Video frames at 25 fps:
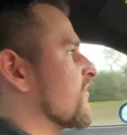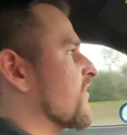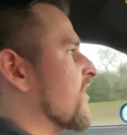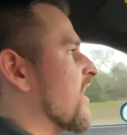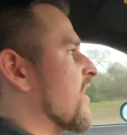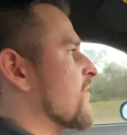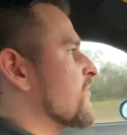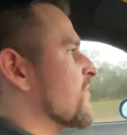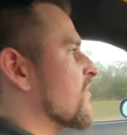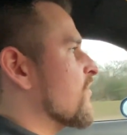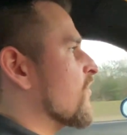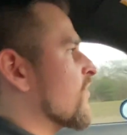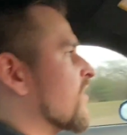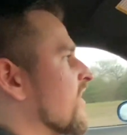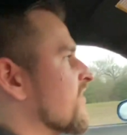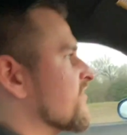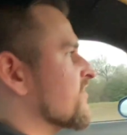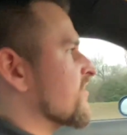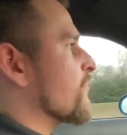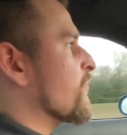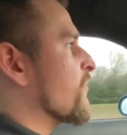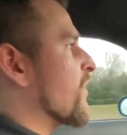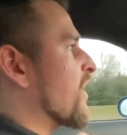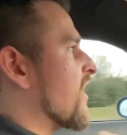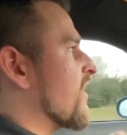Timing wise,
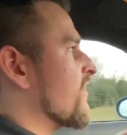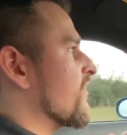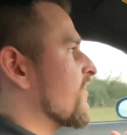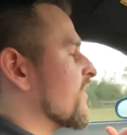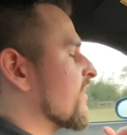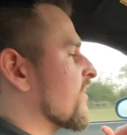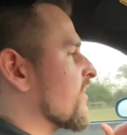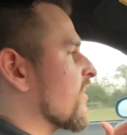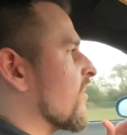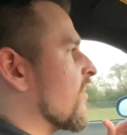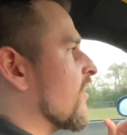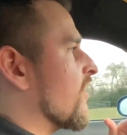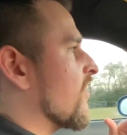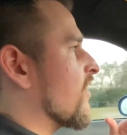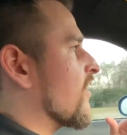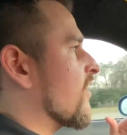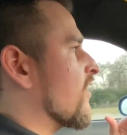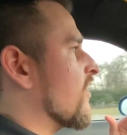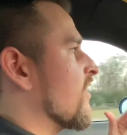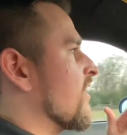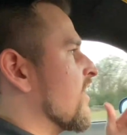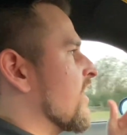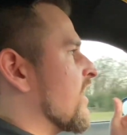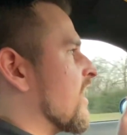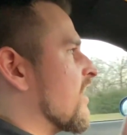I bought the
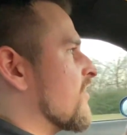car.